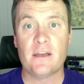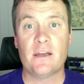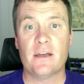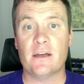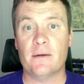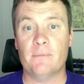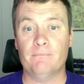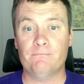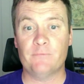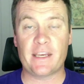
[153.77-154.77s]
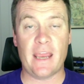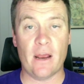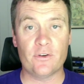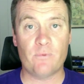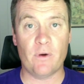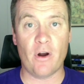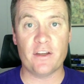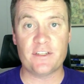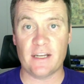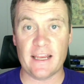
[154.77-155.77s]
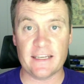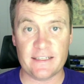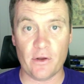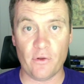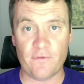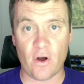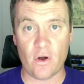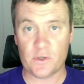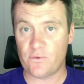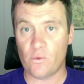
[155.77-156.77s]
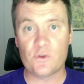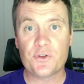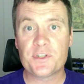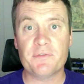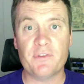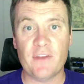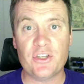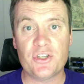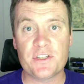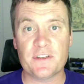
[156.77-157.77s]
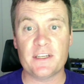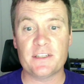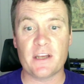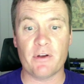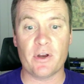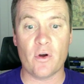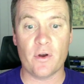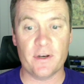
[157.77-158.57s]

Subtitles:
account, where I sell STL files for all sorts of adventures and things going on,